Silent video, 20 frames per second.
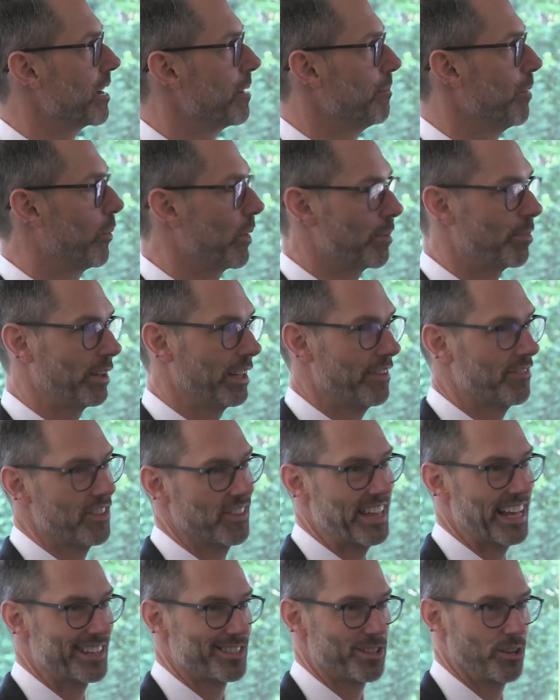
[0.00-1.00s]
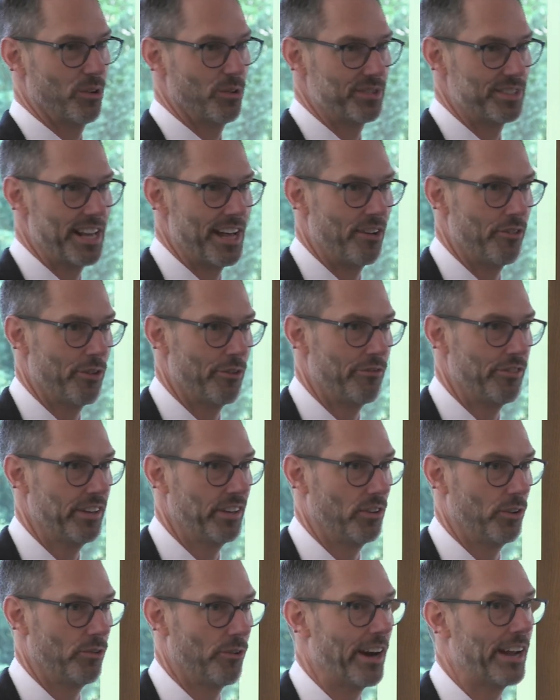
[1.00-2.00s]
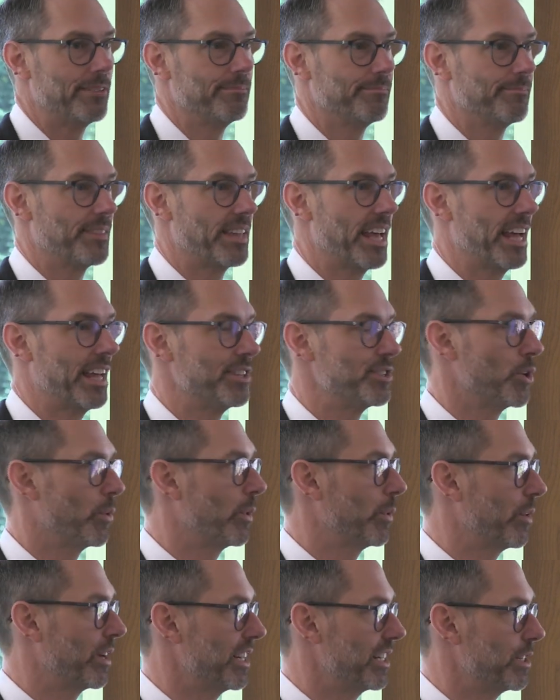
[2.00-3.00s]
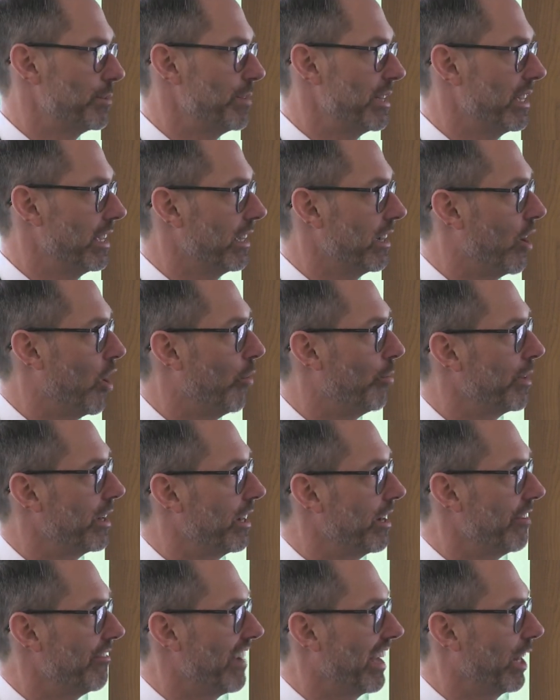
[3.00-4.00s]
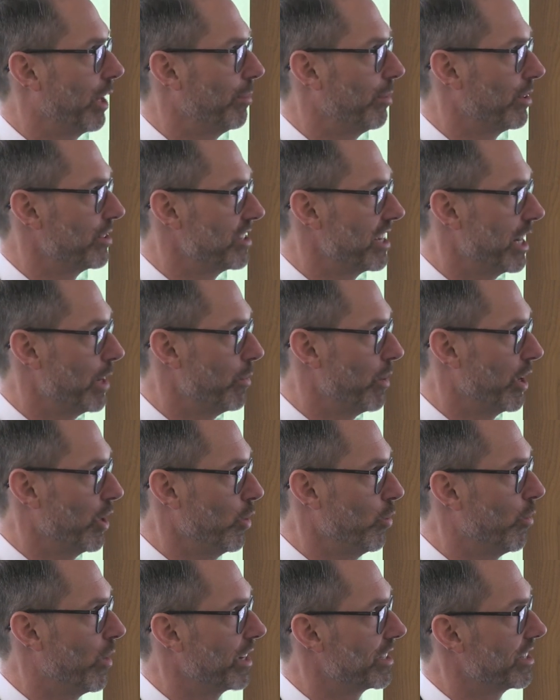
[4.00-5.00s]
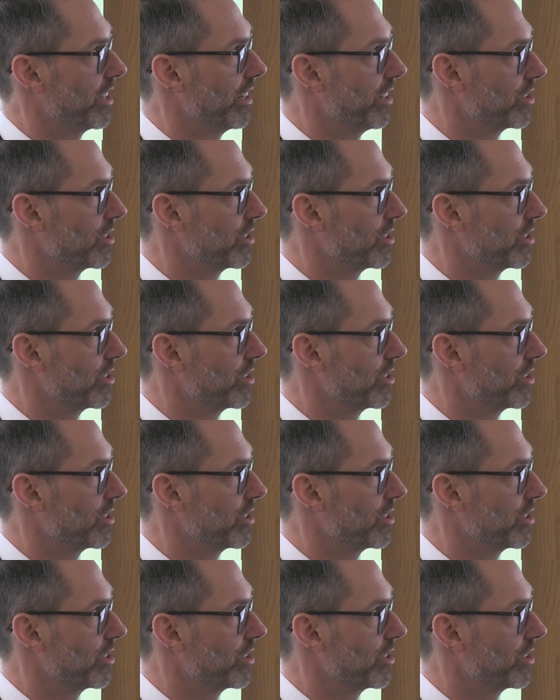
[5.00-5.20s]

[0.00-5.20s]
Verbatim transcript: But we believe that that slows down the field, right? And so we want it to be open and available to anyone who wants it.